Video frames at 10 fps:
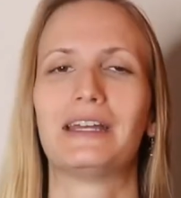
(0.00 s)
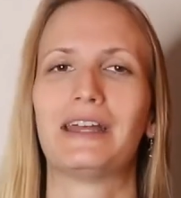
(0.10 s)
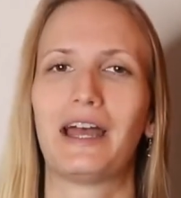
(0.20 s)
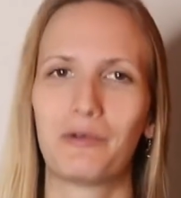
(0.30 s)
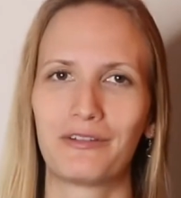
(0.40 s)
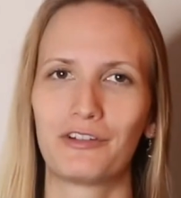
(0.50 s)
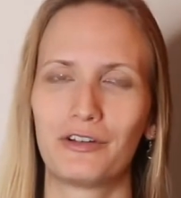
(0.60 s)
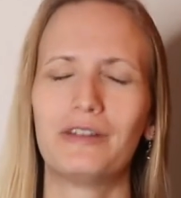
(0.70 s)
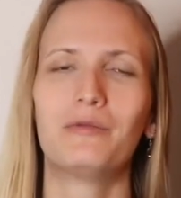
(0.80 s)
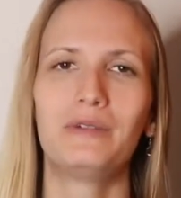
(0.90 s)

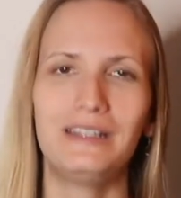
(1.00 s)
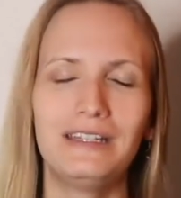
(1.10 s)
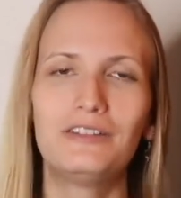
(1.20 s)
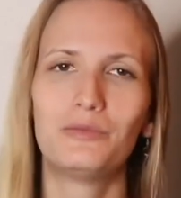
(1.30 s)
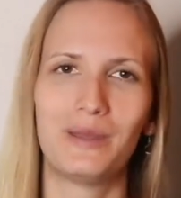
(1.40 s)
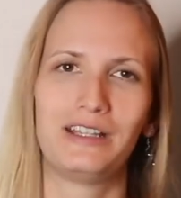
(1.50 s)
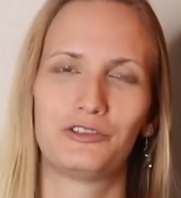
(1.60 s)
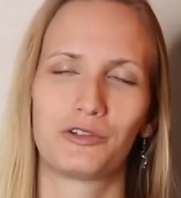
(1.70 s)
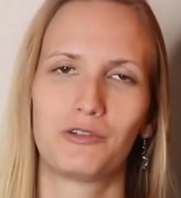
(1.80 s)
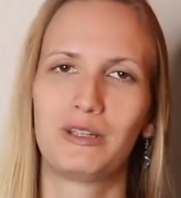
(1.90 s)
However, we need to make
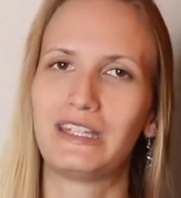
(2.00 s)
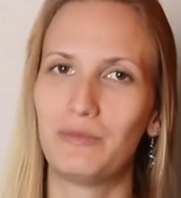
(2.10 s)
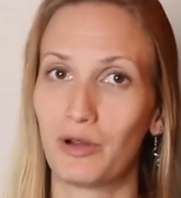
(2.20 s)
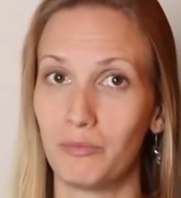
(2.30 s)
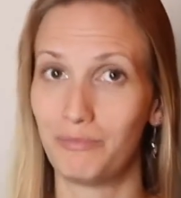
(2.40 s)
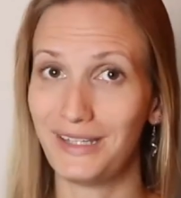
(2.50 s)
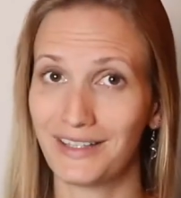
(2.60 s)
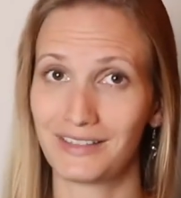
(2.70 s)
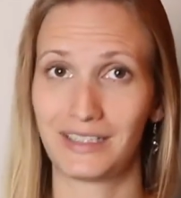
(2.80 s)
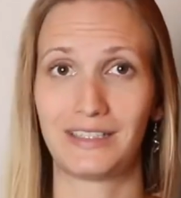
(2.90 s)
sure we keep our
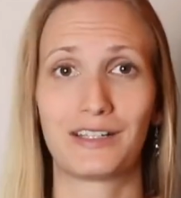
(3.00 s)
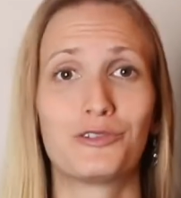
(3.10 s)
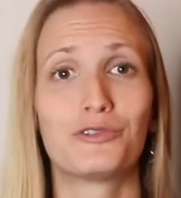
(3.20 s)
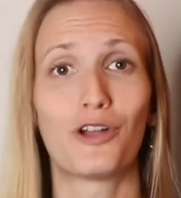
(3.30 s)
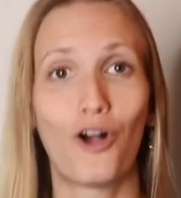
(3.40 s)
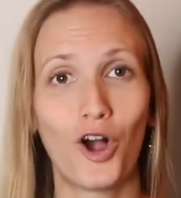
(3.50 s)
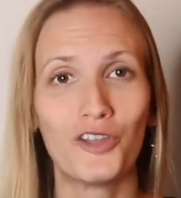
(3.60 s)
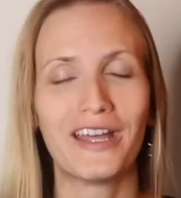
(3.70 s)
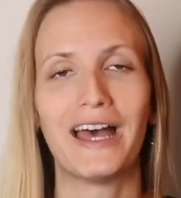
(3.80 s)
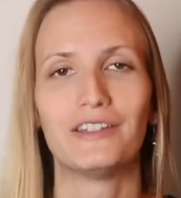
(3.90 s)
BS detectors
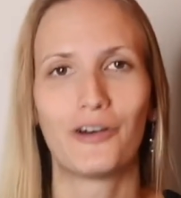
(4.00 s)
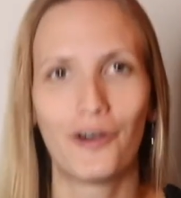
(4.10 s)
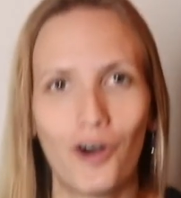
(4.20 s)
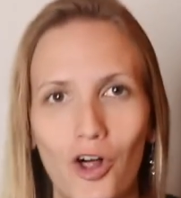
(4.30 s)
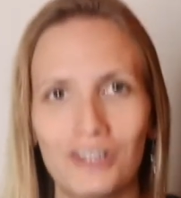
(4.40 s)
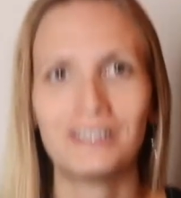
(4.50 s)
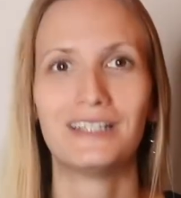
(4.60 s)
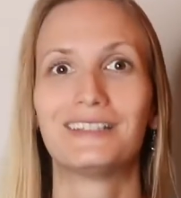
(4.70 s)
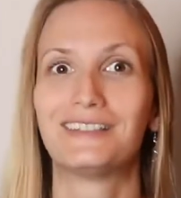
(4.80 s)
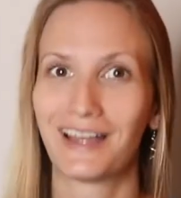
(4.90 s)
on at all
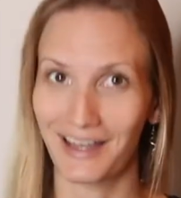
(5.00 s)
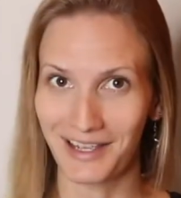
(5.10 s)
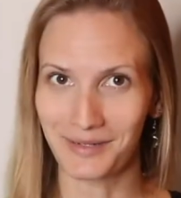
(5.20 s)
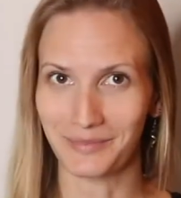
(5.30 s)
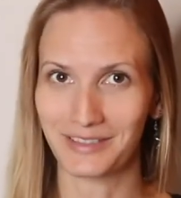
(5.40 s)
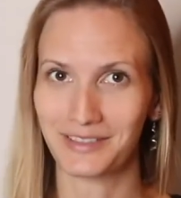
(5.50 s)
times.